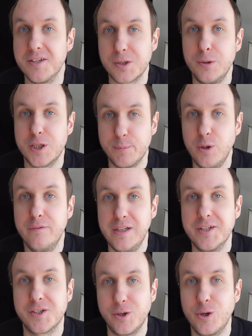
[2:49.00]
so smoothly
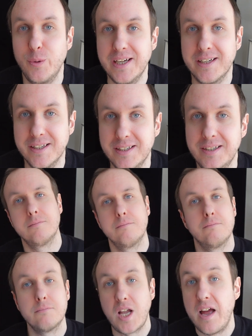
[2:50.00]
and so quickly.
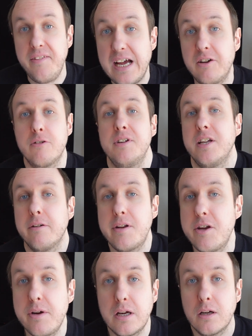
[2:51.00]
And now they're in their
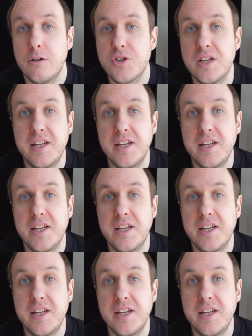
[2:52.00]
new enclosure,